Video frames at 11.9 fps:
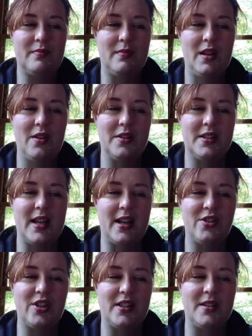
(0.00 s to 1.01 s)
you know, it's not
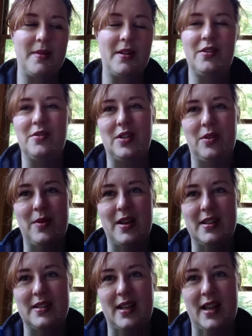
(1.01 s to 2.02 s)
just about losing weight,
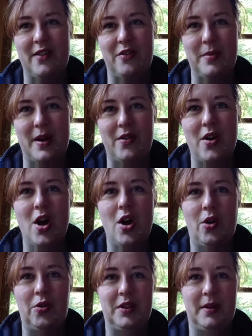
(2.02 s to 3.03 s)
it's kind of about
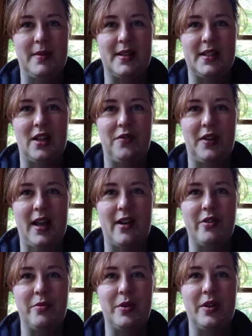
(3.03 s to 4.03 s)
holding myself
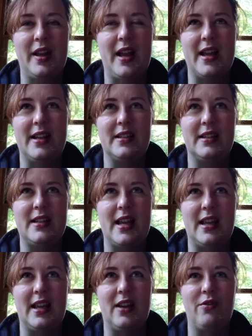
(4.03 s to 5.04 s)
accountable and
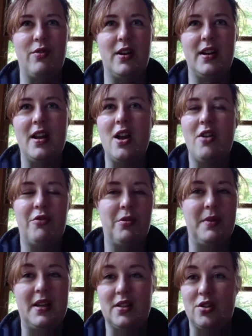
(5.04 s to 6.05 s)
taking what for me is